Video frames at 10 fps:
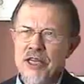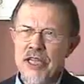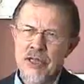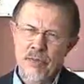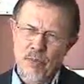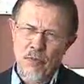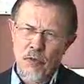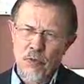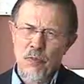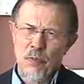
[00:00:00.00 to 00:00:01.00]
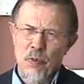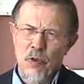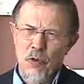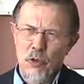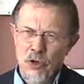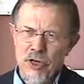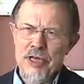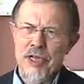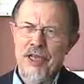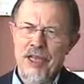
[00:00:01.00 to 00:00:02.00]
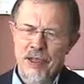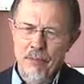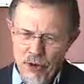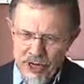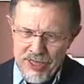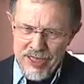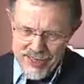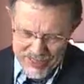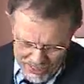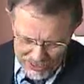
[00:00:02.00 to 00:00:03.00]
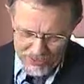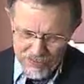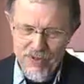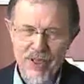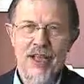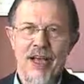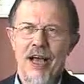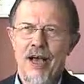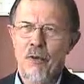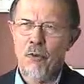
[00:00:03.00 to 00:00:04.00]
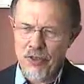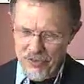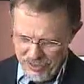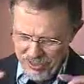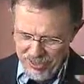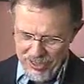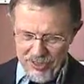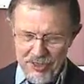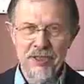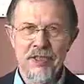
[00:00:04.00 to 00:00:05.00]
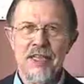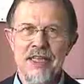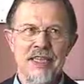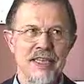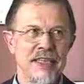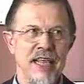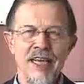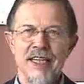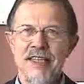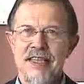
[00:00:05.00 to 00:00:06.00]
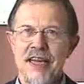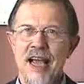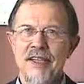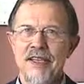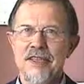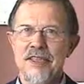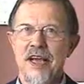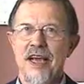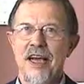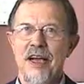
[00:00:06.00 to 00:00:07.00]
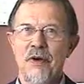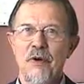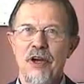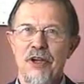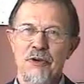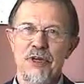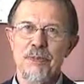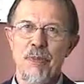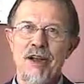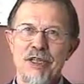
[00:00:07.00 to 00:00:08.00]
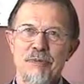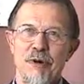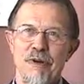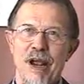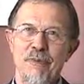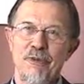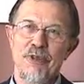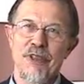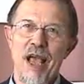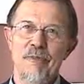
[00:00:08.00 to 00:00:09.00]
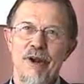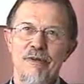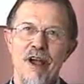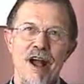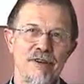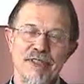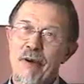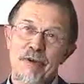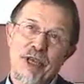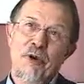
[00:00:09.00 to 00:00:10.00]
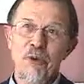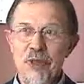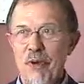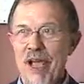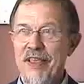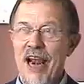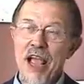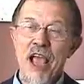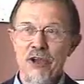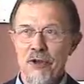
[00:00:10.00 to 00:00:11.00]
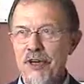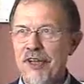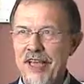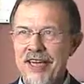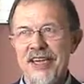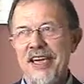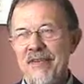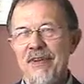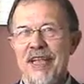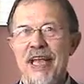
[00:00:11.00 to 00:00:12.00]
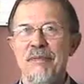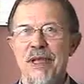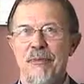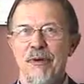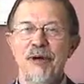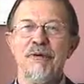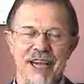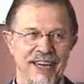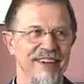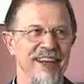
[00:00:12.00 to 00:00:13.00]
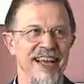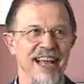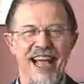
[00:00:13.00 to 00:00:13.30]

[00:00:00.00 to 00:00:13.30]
actually learned Braille itself uh, with little slate and stylus uh, on a correspondence program through the Library of Congress. That was the only way that I could learn it. They didn't even lend me a Braille writer.